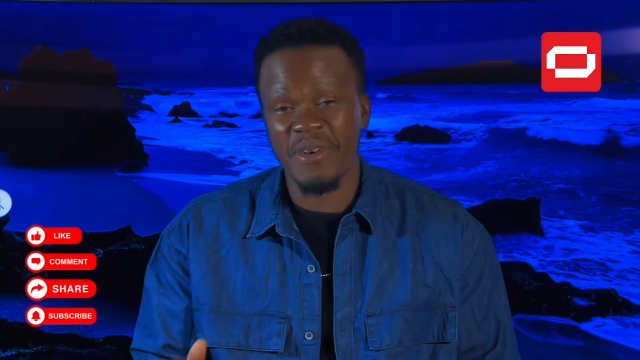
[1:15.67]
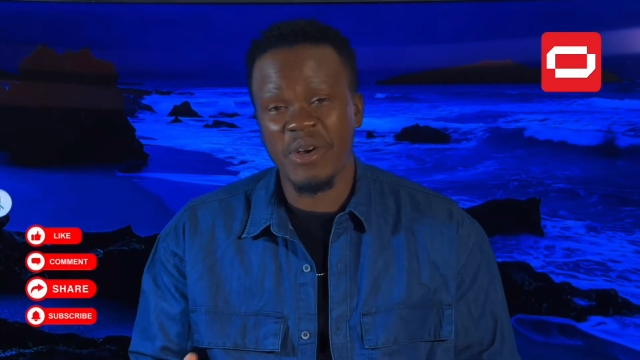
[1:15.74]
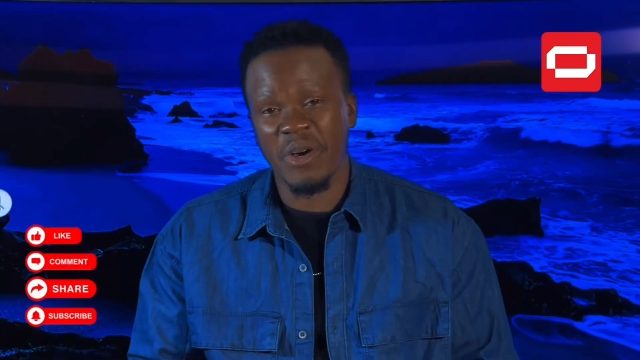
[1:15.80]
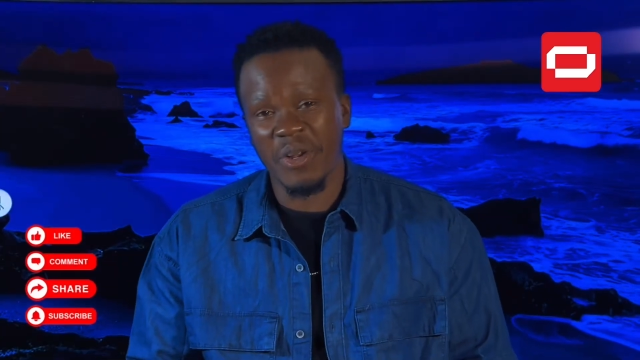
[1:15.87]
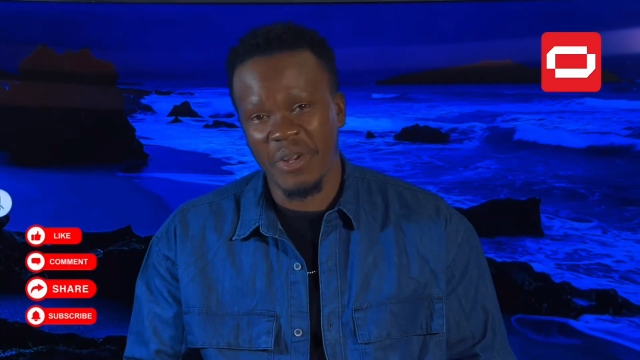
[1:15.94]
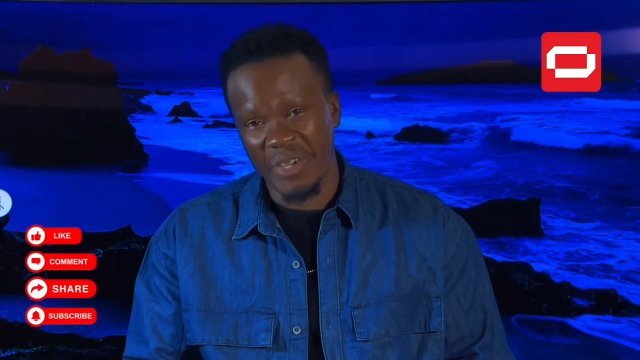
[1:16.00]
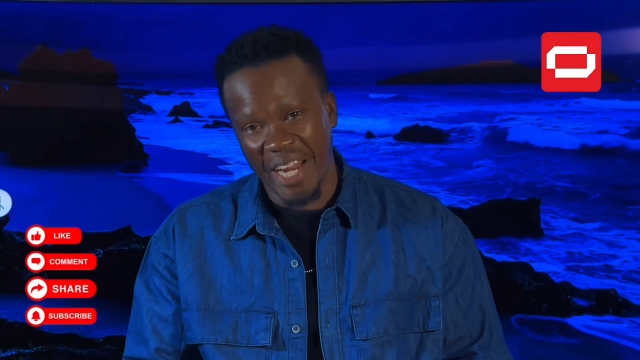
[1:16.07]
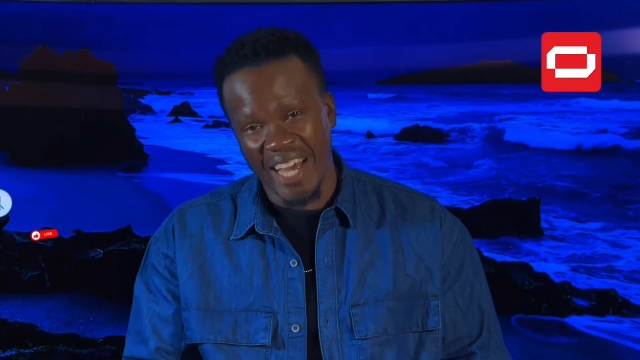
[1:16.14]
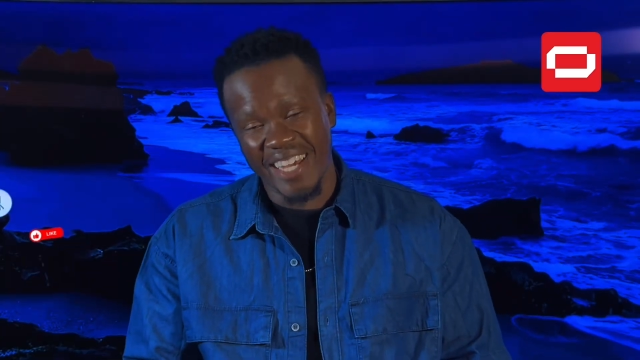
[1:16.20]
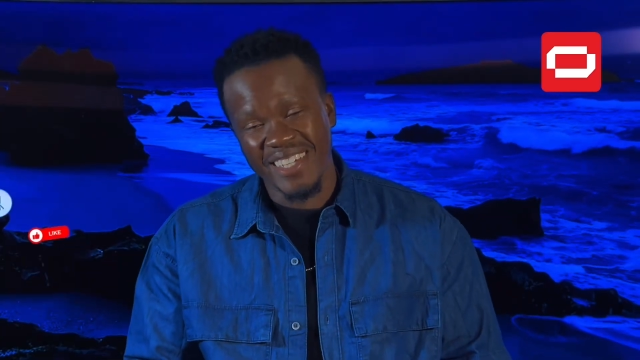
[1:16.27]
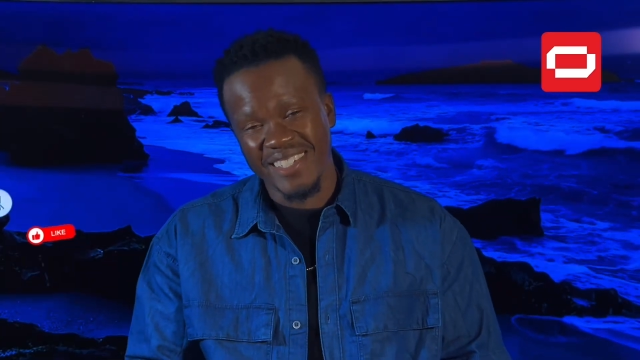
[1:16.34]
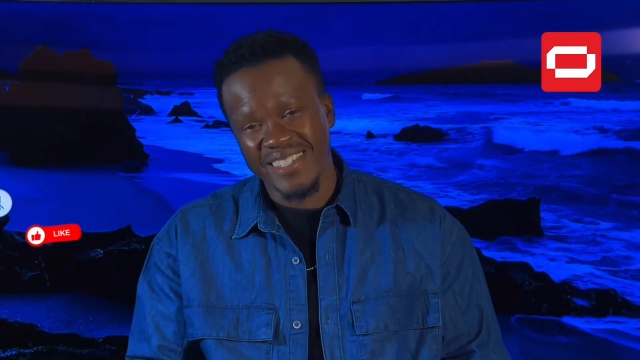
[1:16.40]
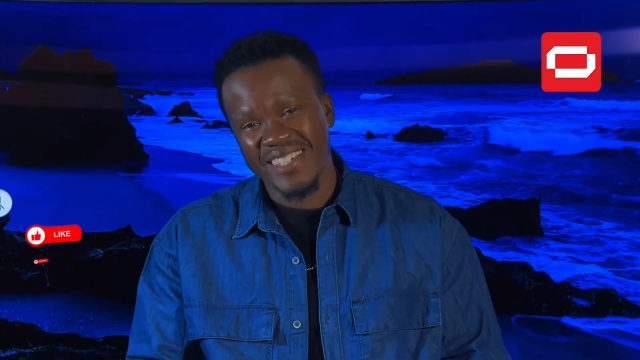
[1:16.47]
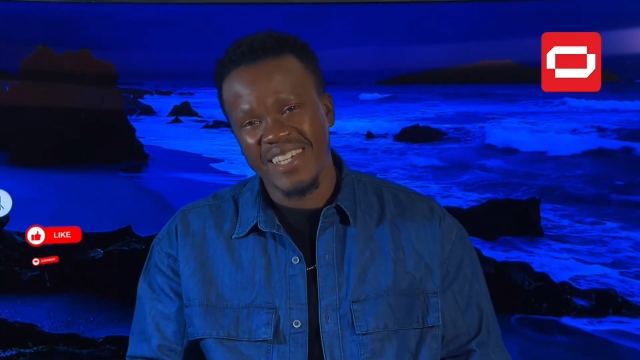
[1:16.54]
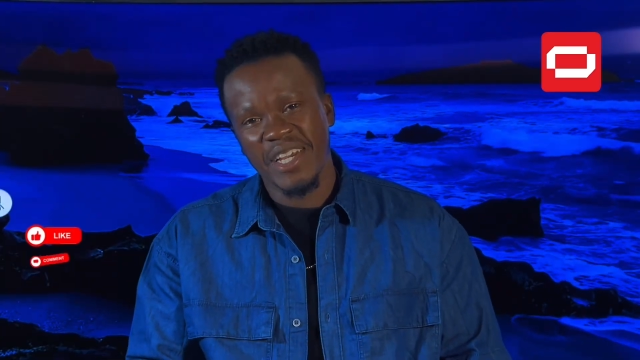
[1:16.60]

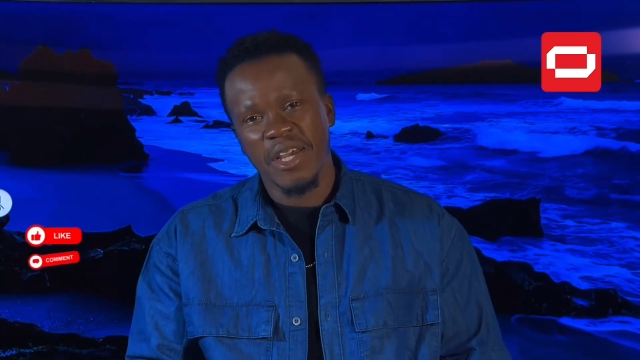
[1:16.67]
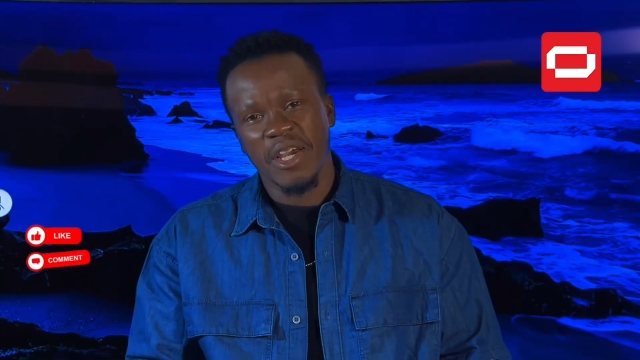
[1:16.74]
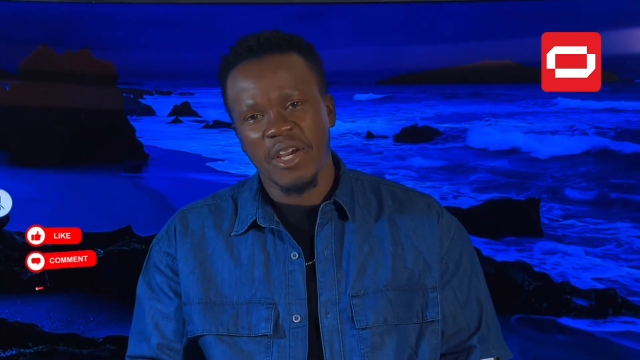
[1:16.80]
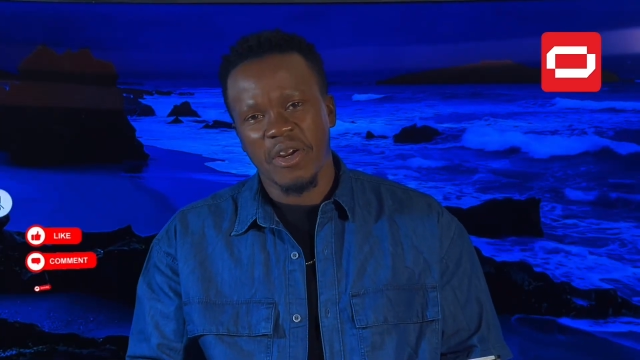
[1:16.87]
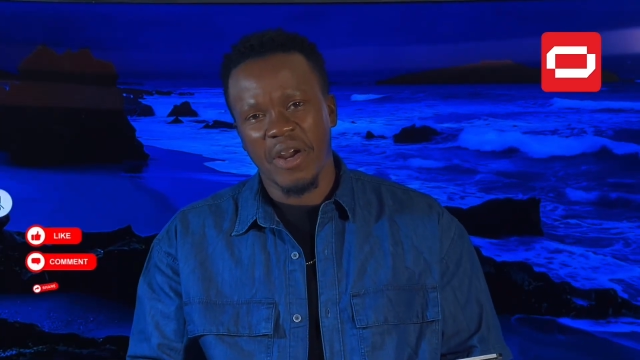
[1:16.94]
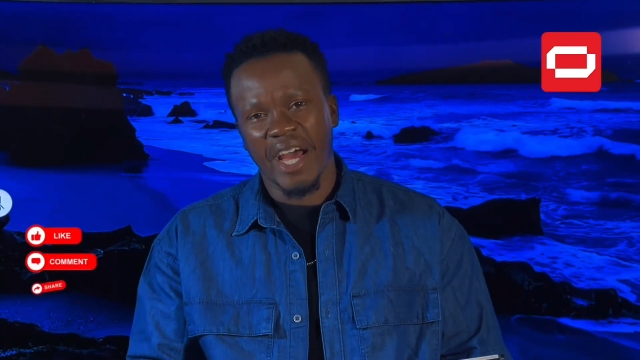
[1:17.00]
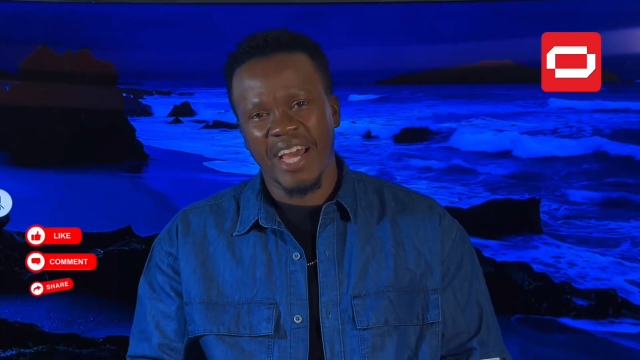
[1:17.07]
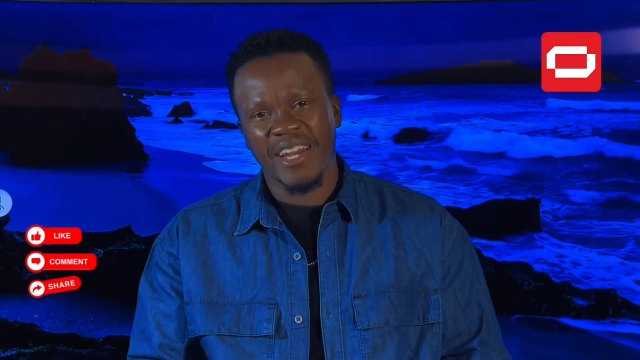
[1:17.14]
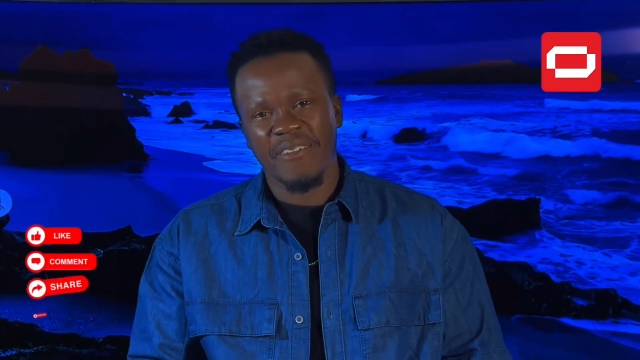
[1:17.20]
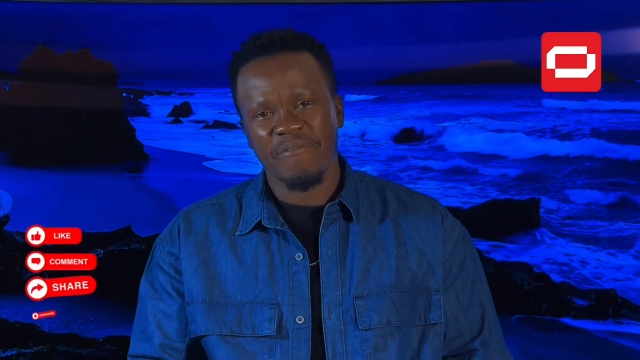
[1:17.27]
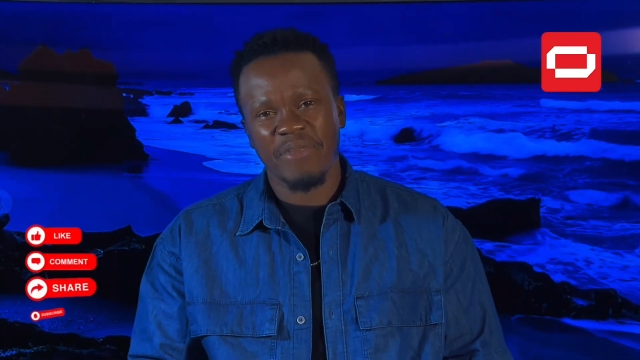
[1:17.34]
colonized, right?